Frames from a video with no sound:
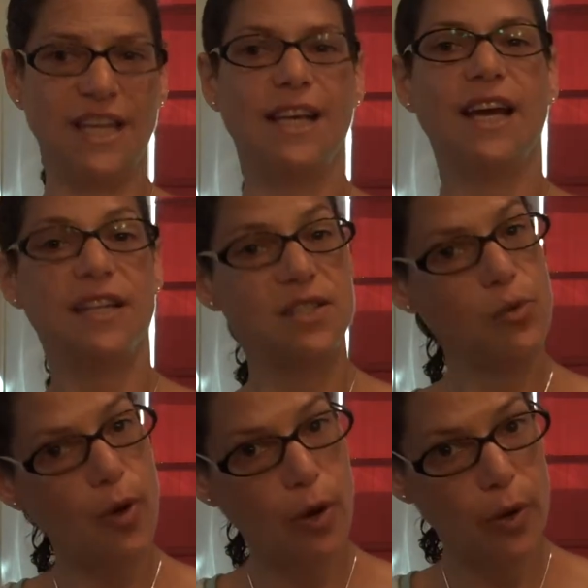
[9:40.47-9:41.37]
Yes, they're
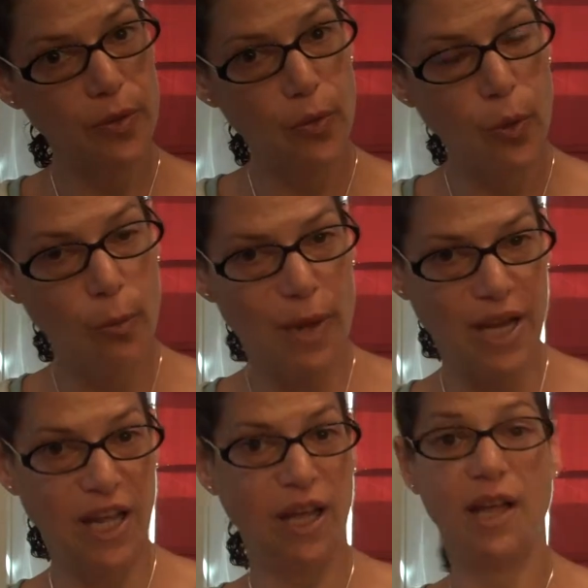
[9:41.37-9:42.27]
borrowing their own
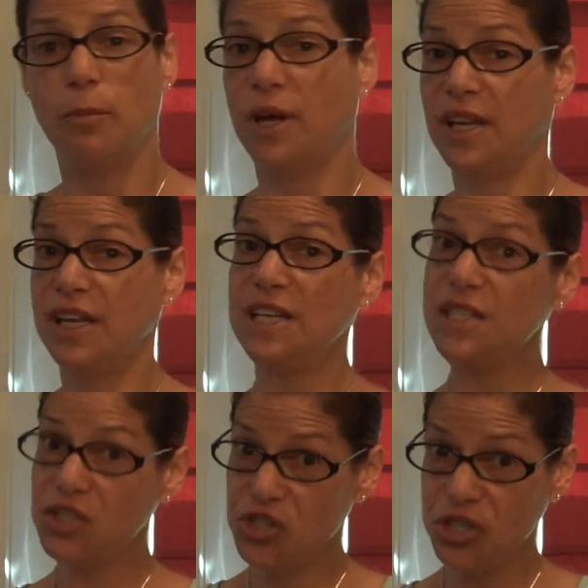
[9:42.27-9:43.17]
money, and money
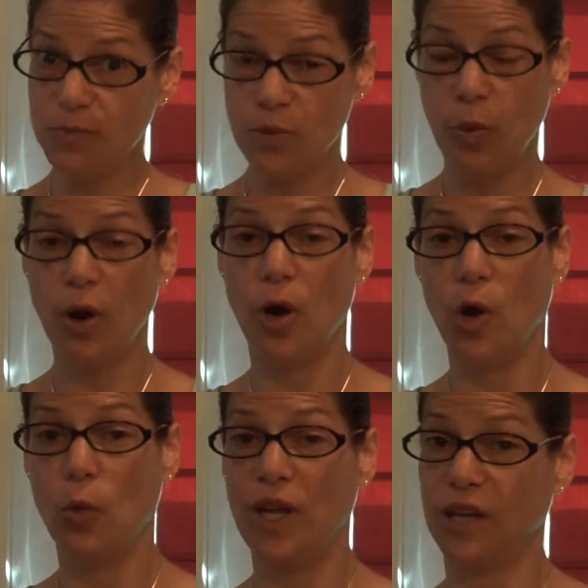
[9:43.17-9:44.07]
is cheap to
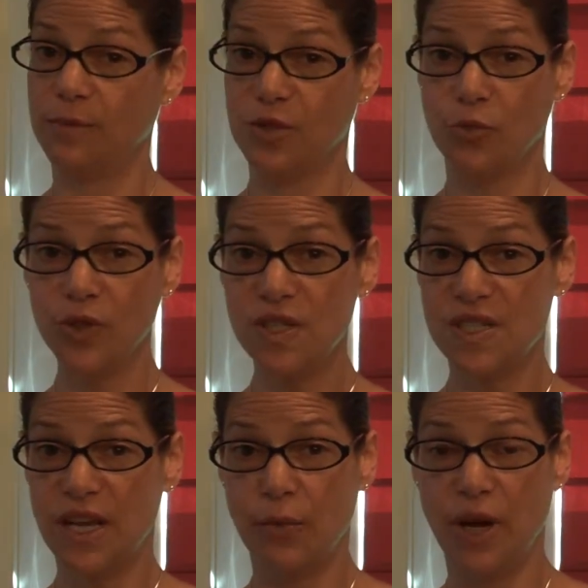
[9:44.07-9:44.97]
borrow when it comes to real
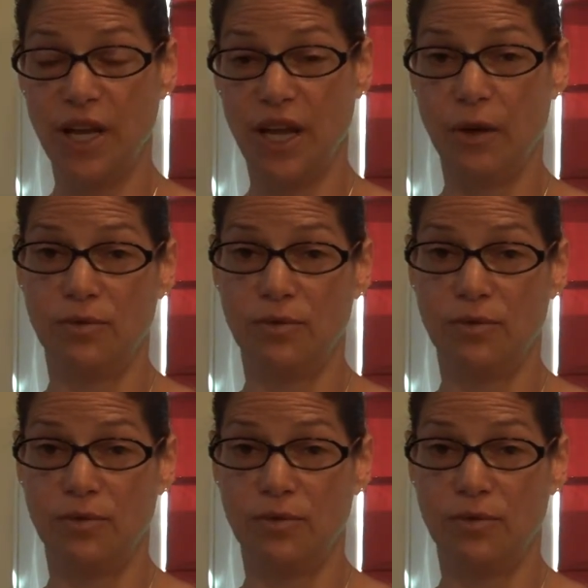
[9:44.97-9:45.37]
estate right now.